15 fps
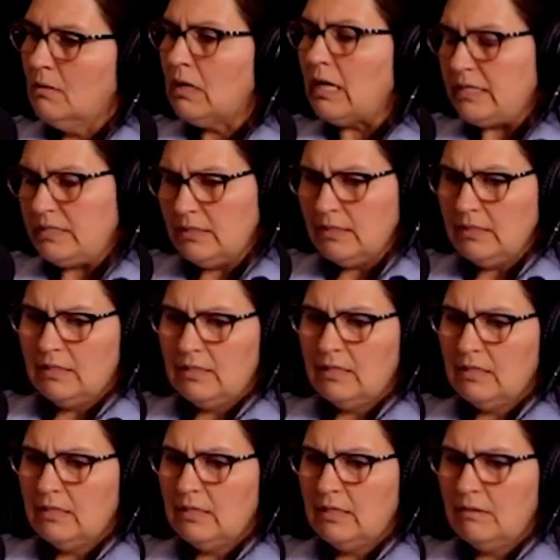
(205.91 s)
I did,
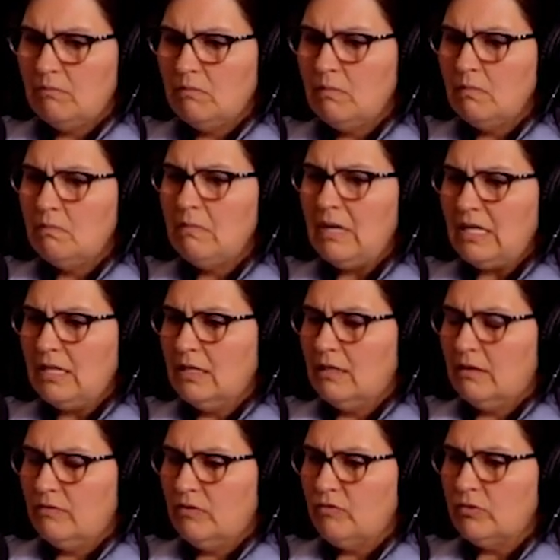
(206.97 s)
and many
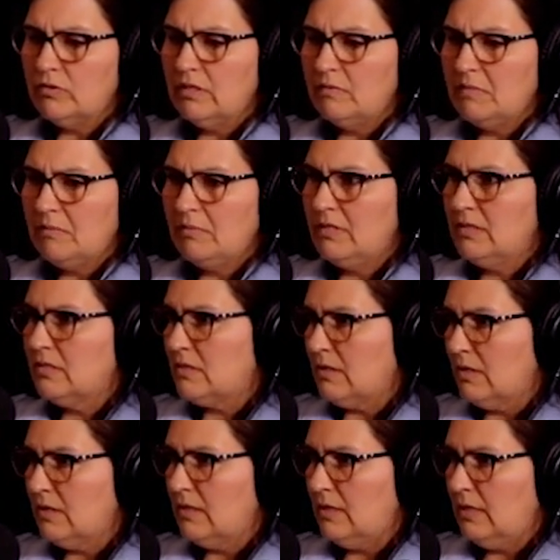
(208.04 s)
of the full-time deputies
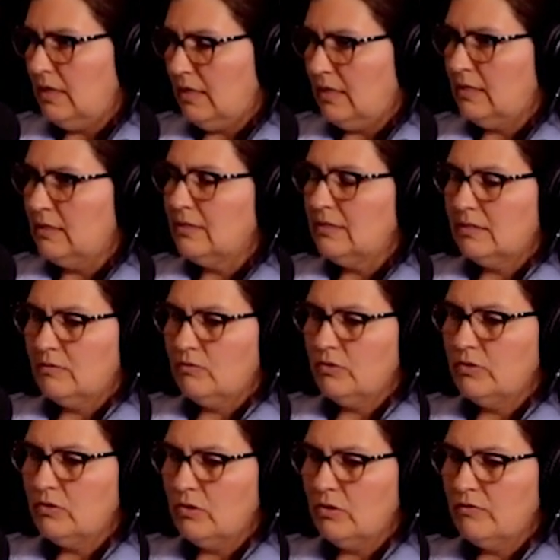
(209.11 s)
started as
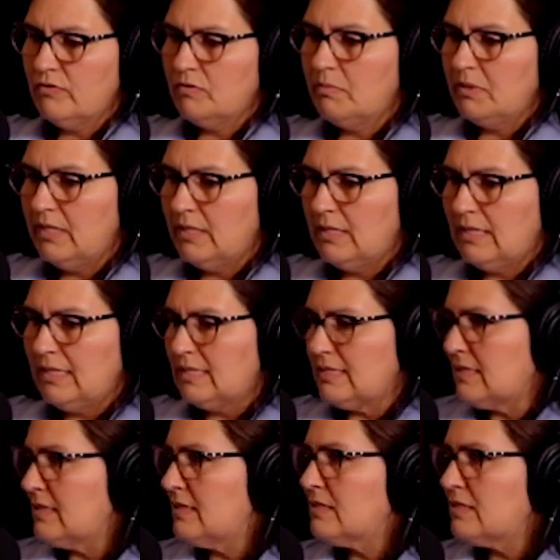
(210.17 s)
reserves, but that
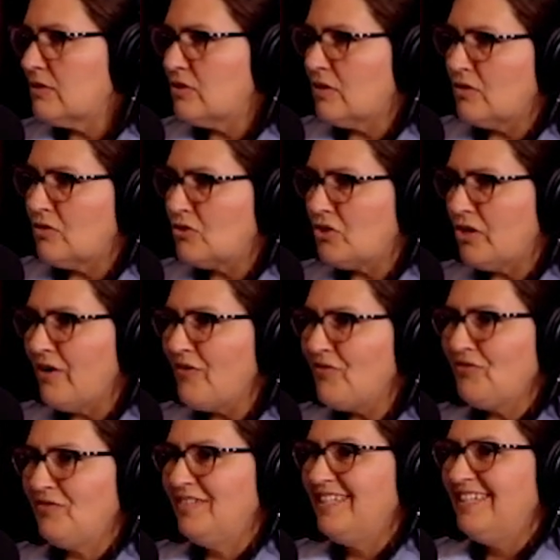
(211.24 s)
is a decision of the
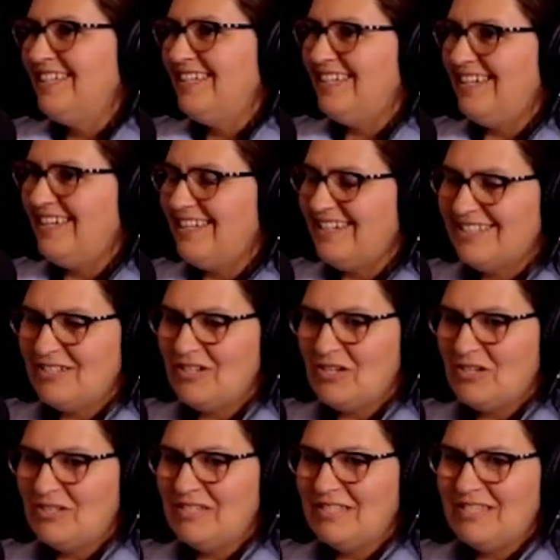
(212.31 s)
sheriff, and it's
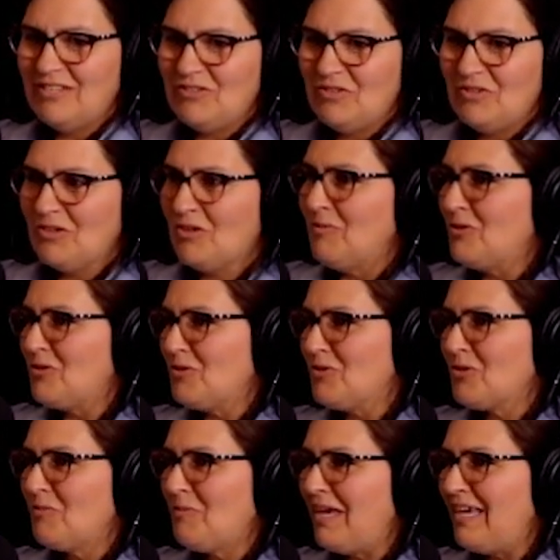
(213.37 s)
not a decision the
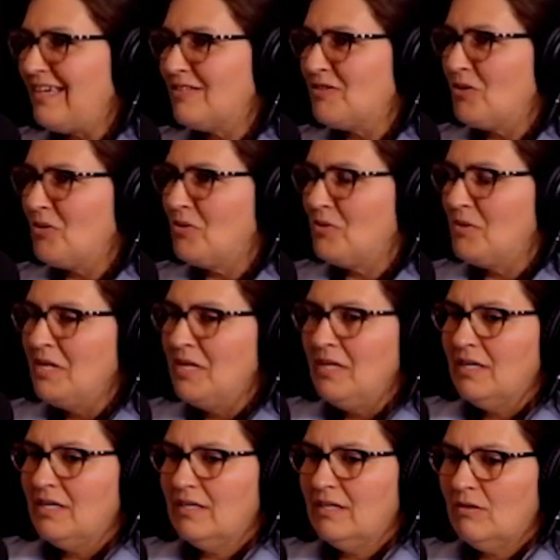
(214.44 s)
commissioners can make. So
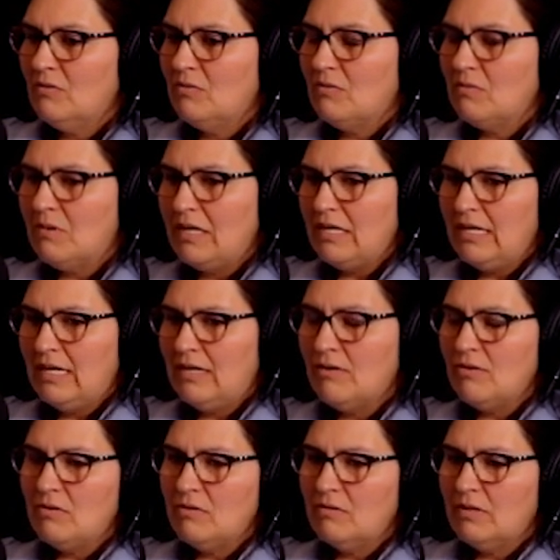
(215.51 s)
right
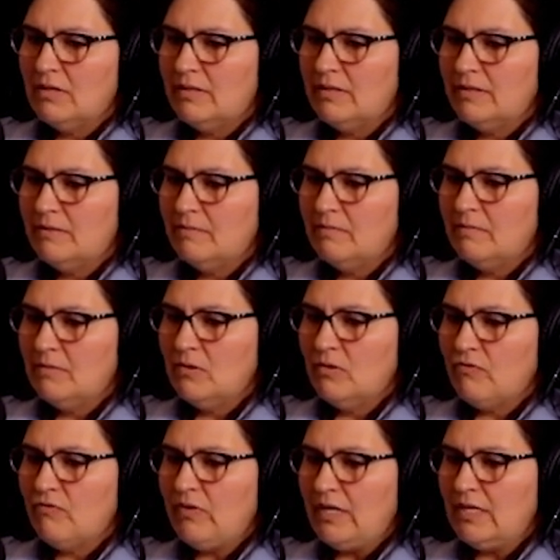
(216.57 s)
now,
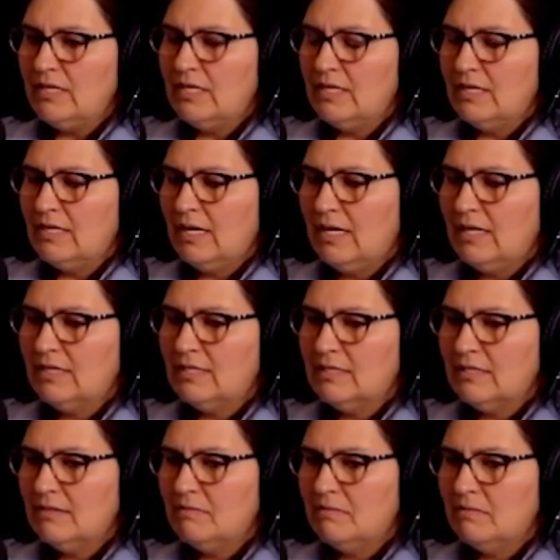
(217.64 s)
you're finding that